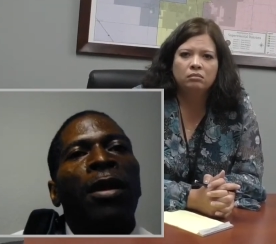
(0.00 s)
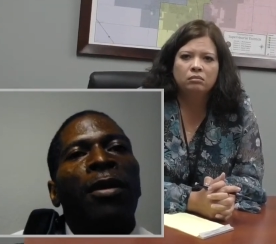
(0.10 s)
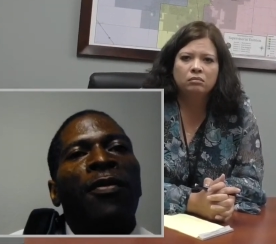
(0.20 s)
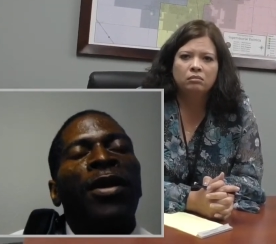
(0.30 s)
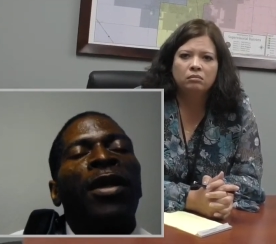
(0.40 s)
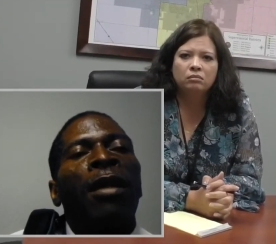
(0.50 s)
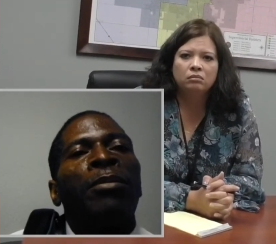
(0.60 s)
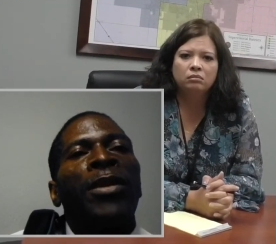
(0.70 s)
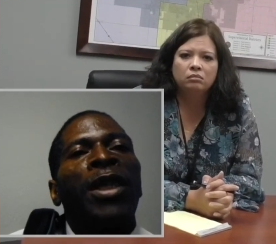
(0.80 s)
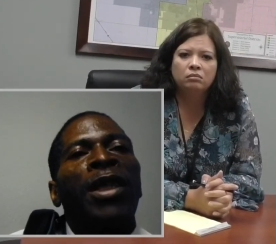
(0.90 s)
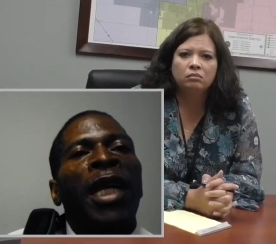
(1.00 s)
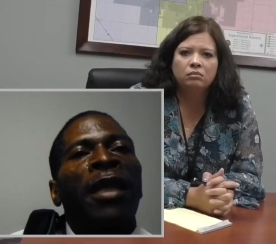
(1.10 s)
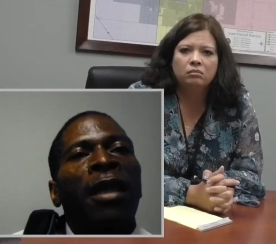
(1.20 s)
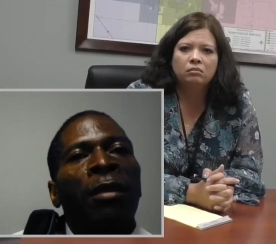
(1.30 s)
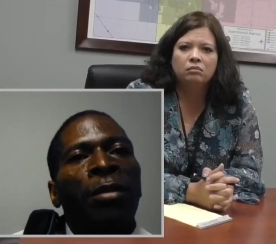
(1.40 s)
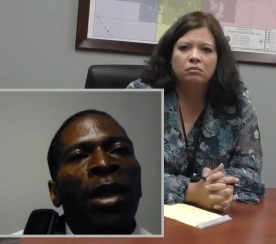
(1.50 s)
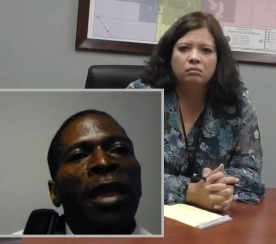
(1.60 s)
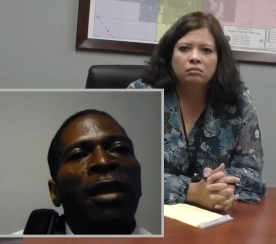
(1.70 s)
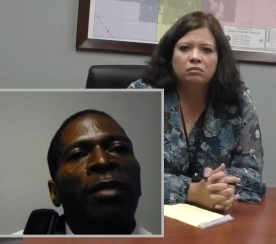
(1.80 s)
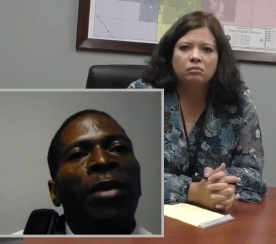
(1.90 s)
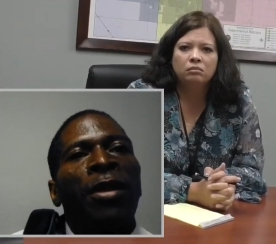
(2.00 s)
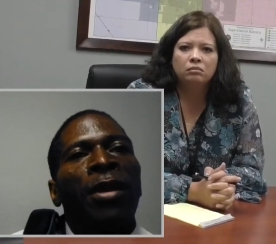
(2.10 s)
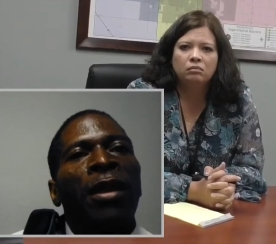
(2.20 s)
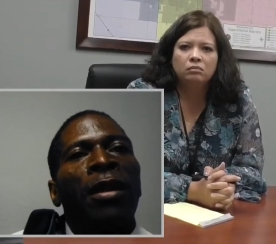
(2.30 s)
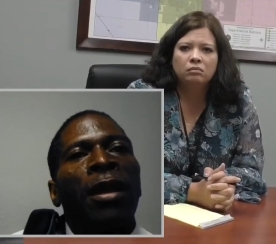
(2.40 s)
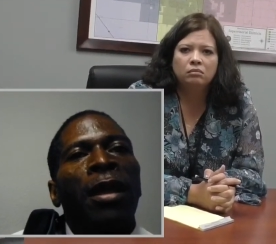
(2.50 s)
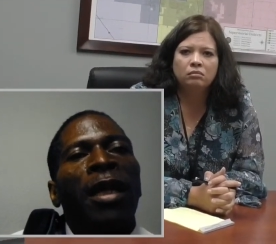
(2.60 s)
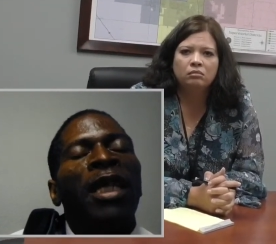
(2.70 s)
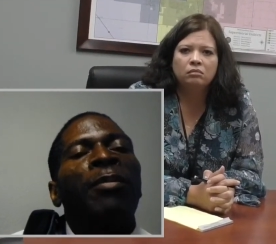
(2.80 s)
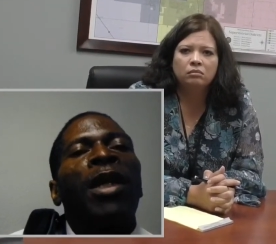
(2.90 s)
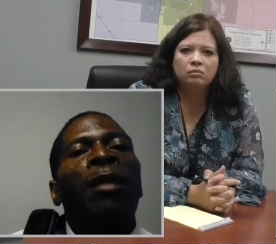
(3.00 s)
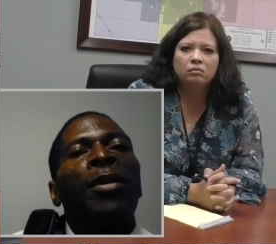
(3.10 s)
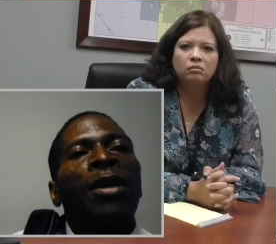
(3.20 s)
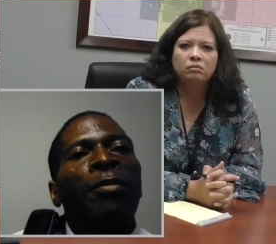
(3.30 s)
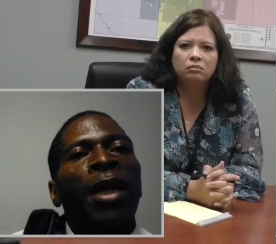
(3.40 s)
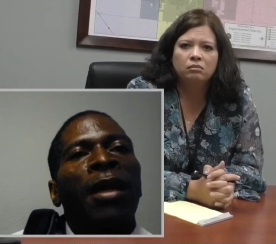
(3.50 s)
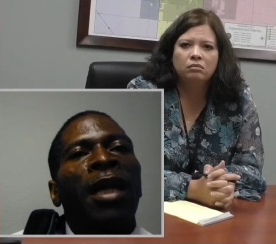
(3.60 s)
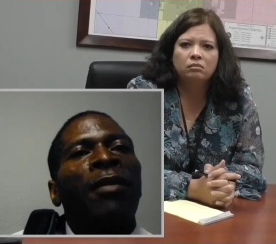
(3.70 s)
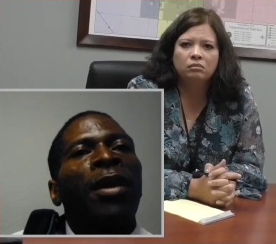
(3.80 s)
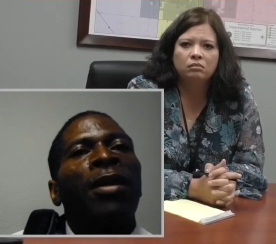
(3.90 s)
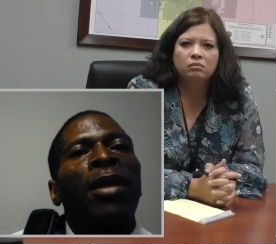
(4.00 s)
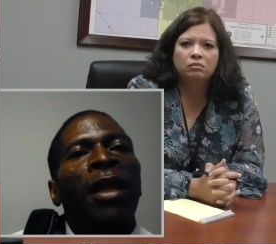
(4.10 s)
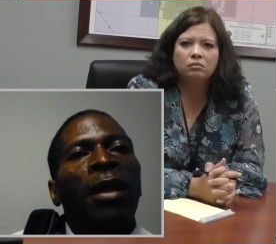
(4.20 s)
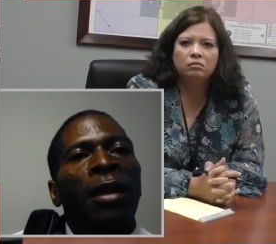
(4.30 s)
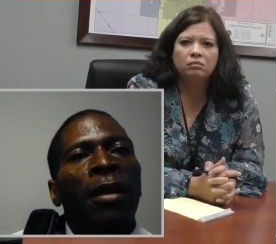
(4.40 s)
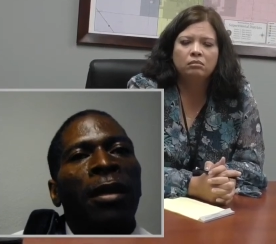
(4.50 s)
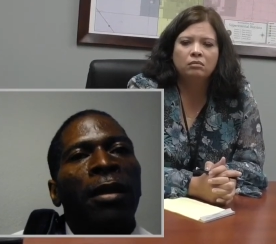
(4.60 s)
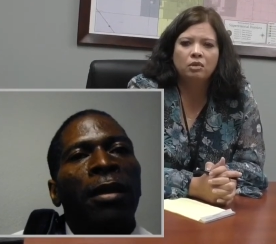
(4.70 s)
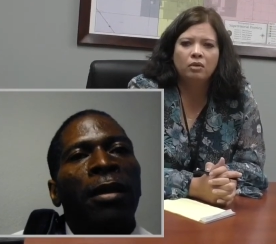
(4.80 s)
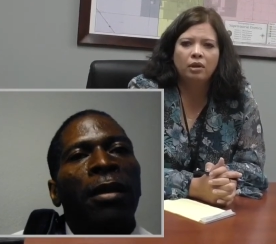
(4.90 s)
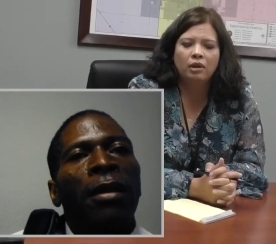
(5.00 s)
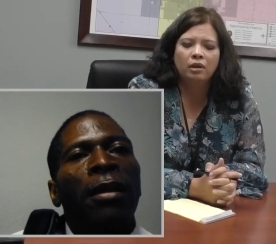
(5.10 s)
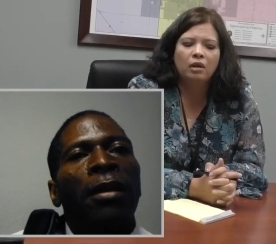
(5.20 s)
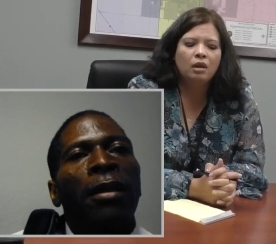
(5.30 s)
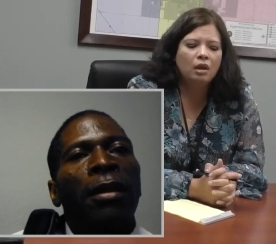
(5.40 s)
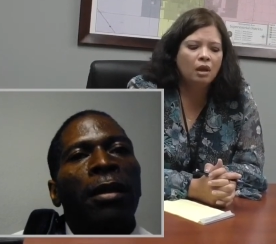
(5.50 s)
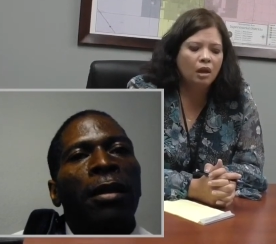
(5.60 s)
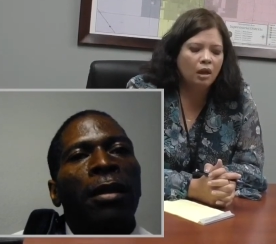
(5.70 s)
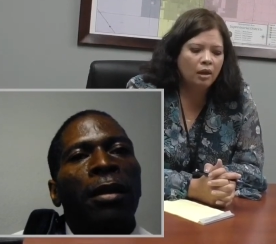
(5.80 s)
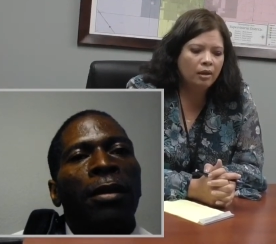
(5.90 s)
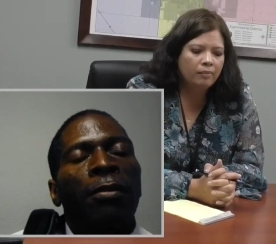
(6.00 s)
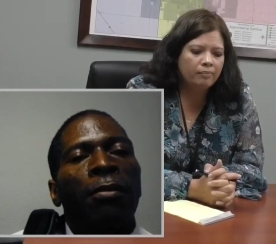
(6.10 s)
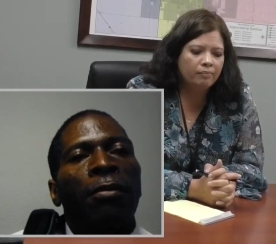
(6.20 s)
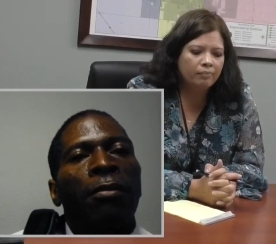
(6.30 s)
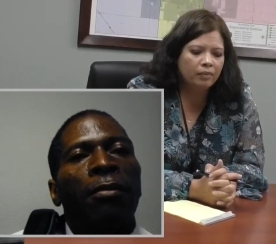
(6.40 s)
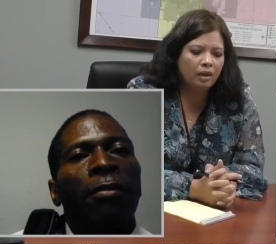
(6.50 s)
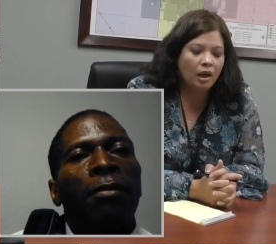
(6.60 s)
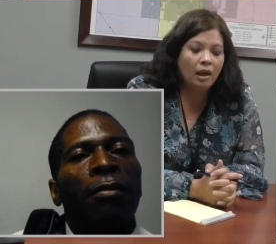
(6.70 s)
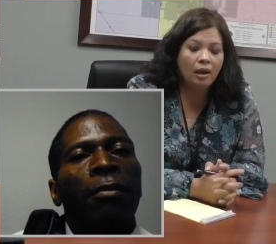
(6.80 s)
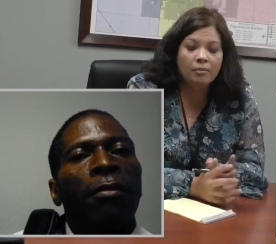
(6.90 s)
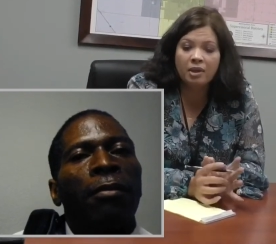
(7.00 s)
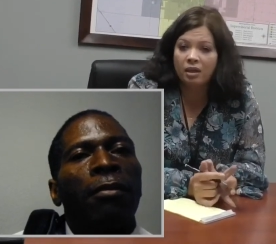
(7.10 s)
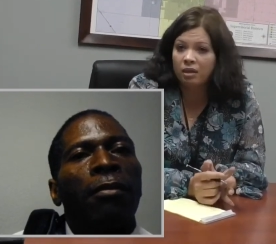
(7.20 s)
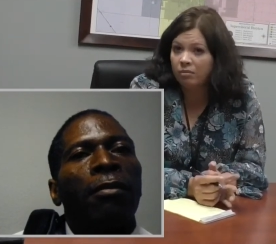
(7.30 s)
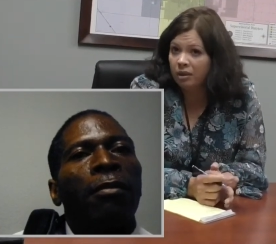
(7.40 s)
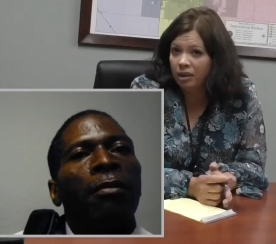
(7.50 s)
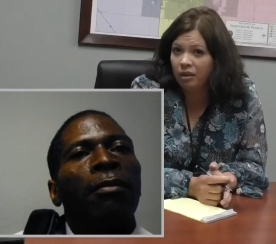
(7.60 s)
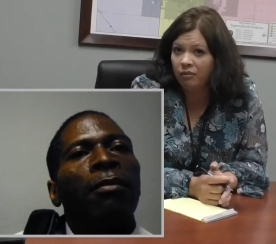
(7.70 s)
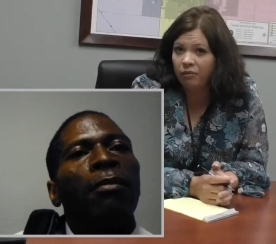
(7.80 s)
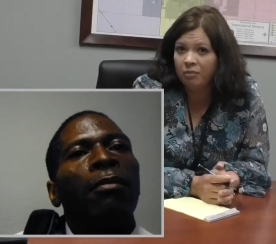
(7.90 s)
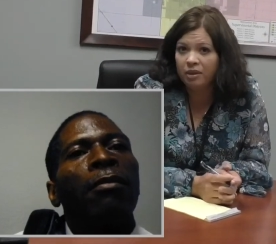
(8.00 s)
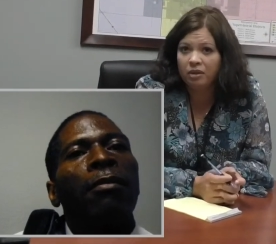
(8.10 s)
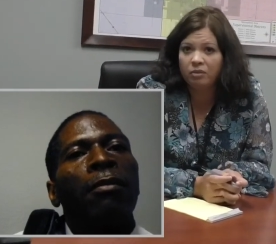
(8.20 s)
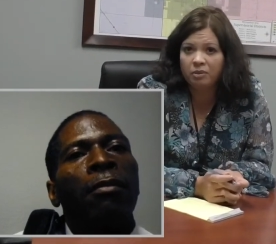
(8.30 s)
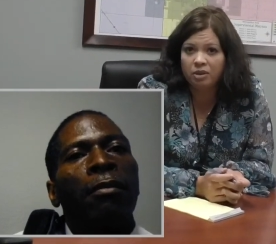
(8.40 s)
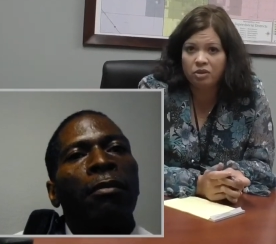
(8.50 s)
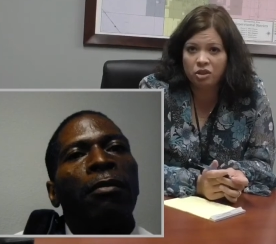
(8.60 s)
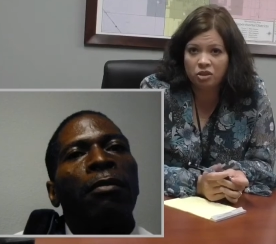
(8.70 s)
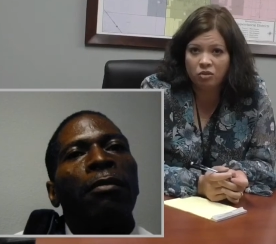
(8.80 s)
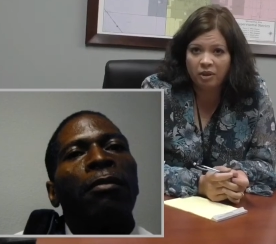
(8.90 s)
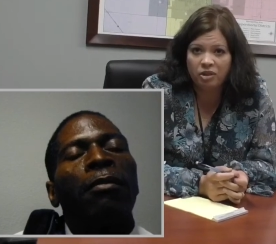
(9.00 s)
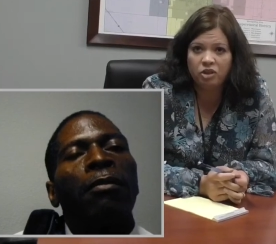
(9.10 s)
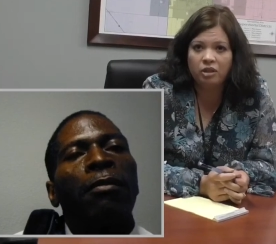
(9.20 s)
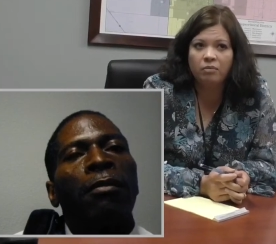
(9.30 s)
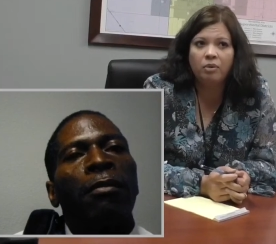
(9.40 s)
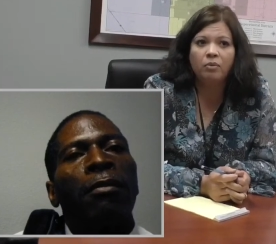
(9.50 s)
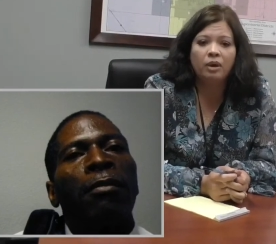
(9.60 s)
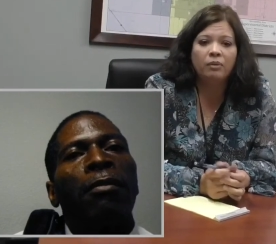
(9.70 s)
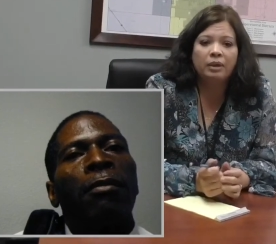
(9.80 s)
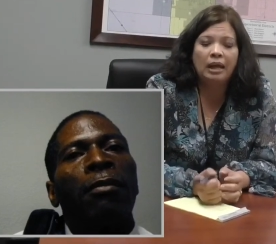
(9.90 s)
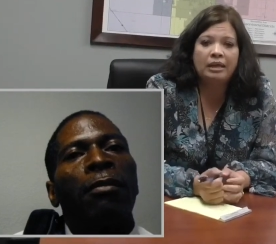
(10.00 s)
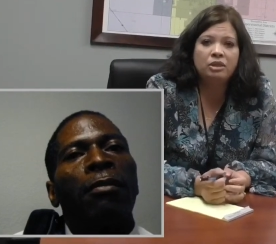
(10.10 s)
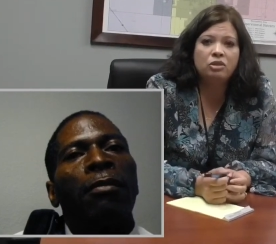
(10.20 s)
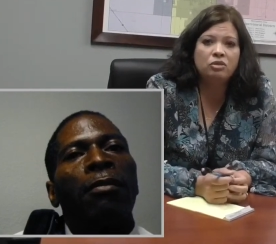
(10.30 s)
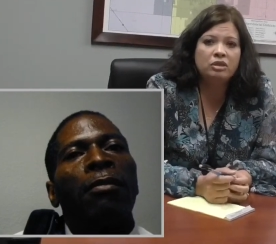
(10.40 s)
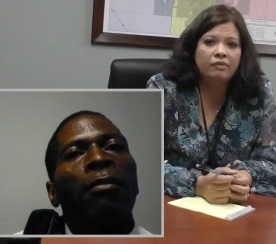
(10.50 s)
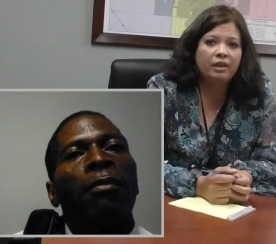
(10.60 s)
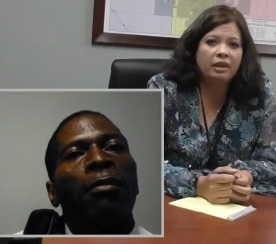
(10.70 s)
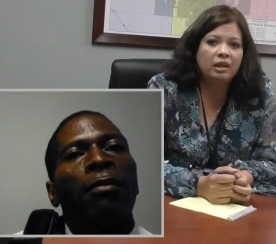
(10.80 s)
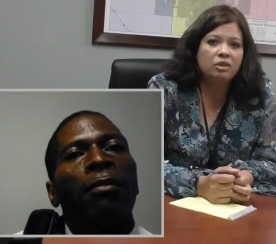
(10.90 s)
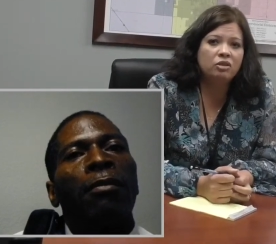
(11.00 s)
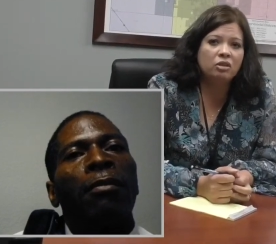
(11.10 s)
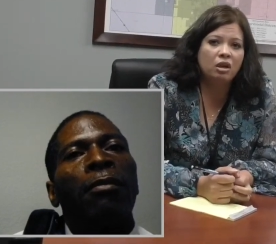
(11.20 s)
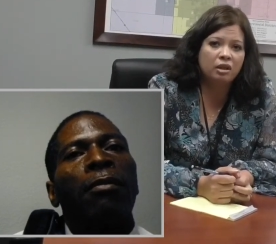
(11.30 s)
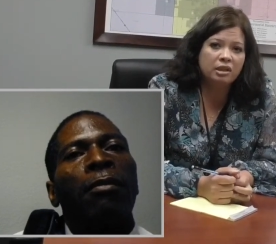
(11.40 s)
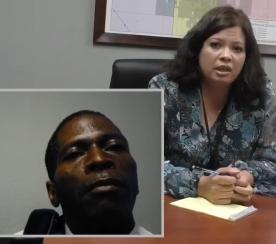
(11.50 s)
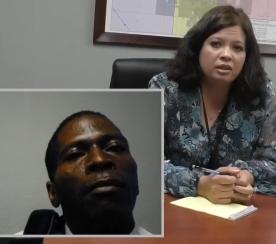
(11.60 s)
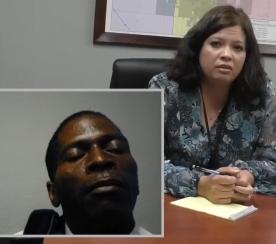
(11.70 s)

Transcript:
Speaker 1: for them to check the compliance of the building. It's been almost a month. I've heard nothing. Okay.
Speaker 2: Um, I, am not completely familiar with your situation, but what I would like to do is if I can get your contact